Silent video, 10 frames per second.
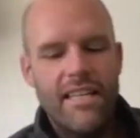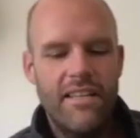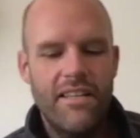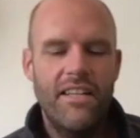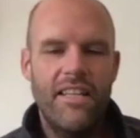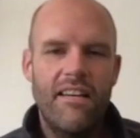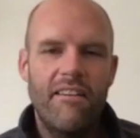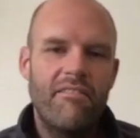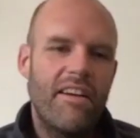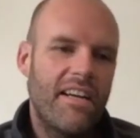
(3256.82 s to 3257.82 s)
I
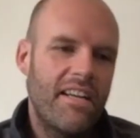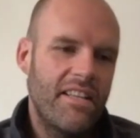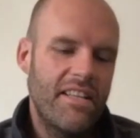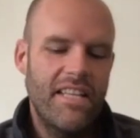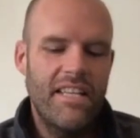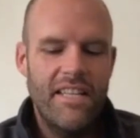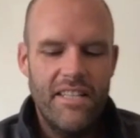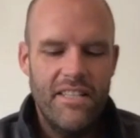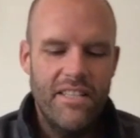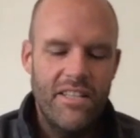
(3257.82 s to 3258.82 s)
love
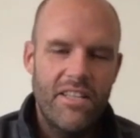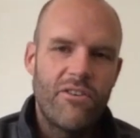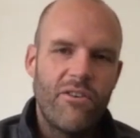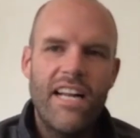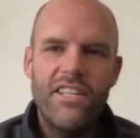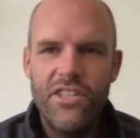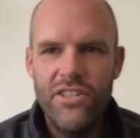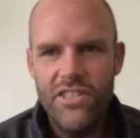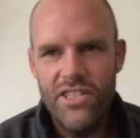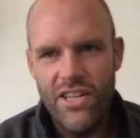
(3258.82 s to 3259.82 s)
the
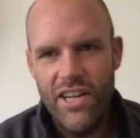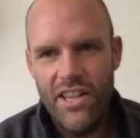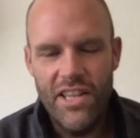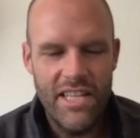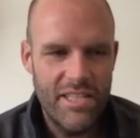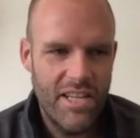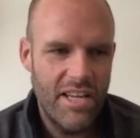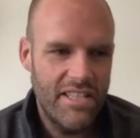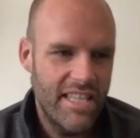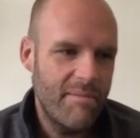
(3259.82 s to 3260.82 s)
gratitude side of things.
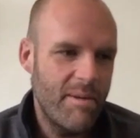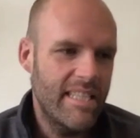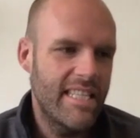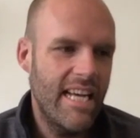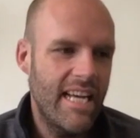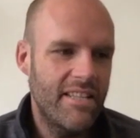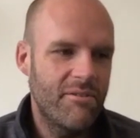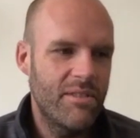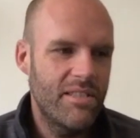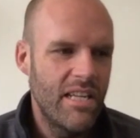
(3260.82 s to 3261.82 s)
To get back to that, there
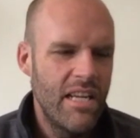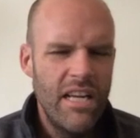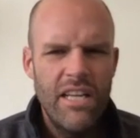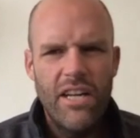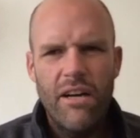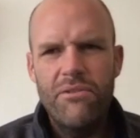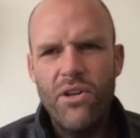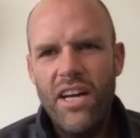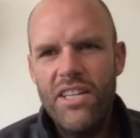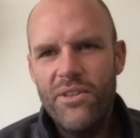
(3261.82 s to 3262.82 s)
was, you know, I've
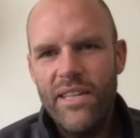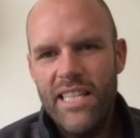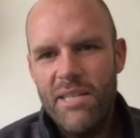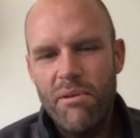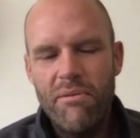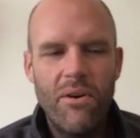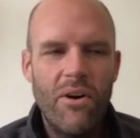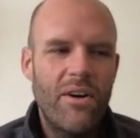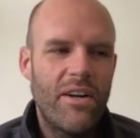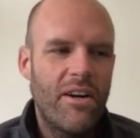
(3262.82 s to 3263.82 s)
tried doing this
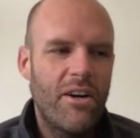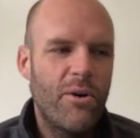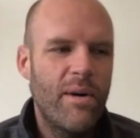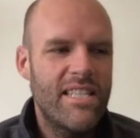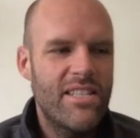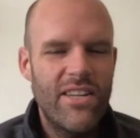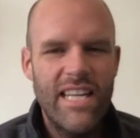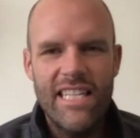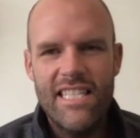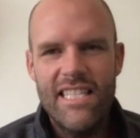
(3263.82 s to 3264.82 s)
before and I always sort of
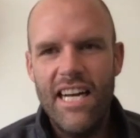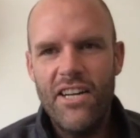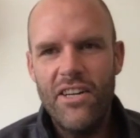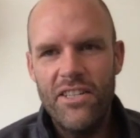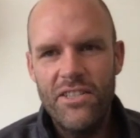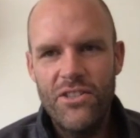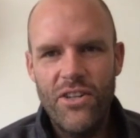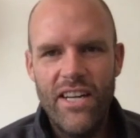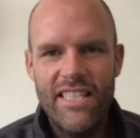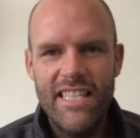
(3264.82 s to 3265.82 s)
get stuck on
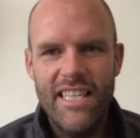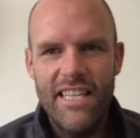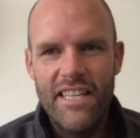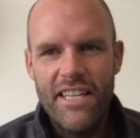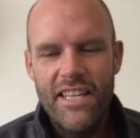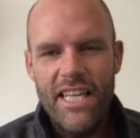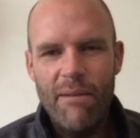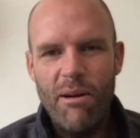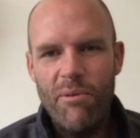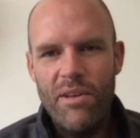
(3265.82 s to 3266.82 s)
trying to come
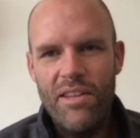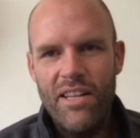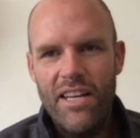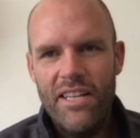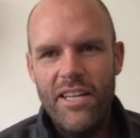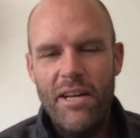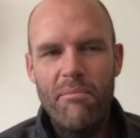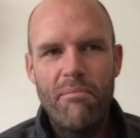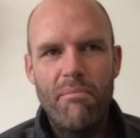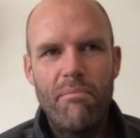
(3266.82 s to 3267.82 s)
up with, like, you know,
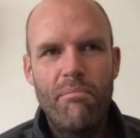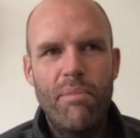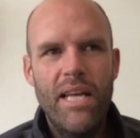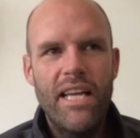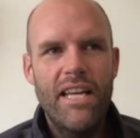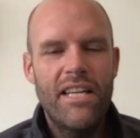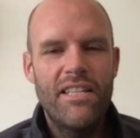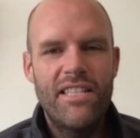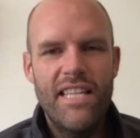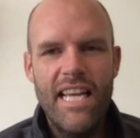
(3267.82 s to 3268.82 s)
big,
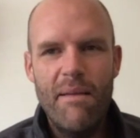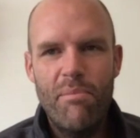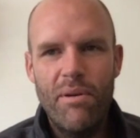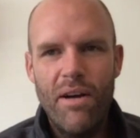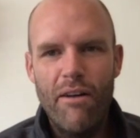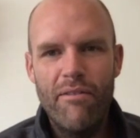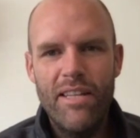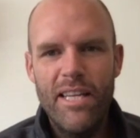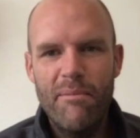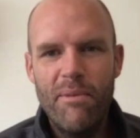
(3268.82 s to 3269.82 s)
deep,
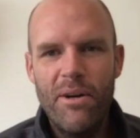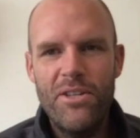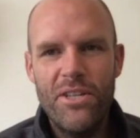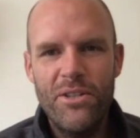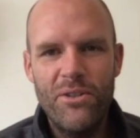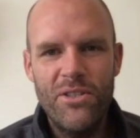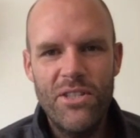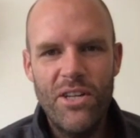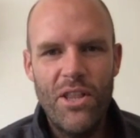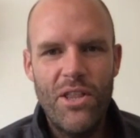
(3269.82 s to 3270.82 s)
overly emotional
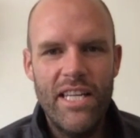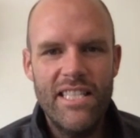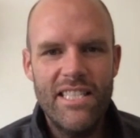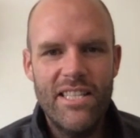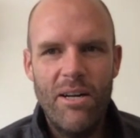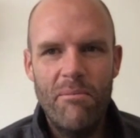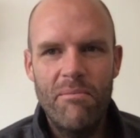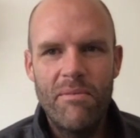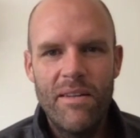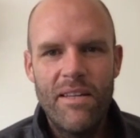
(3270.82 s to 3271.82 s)
sort of things that
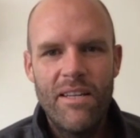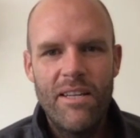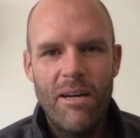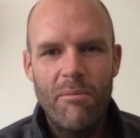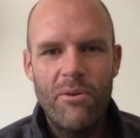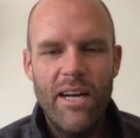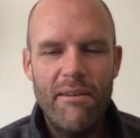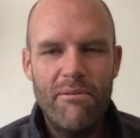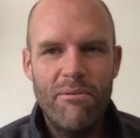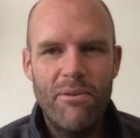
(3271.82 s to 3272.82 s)
I'm I'm
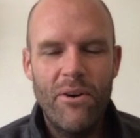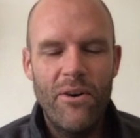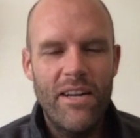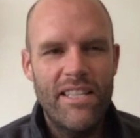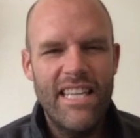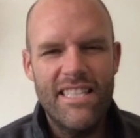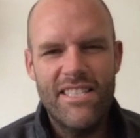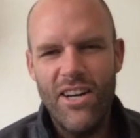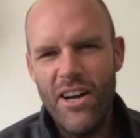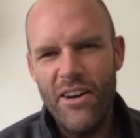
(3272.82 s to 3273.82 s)
grateful for, and it gets
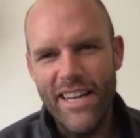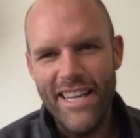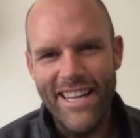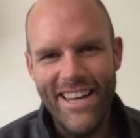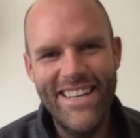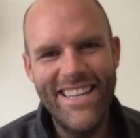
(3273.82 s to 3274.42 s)
tiring, you know.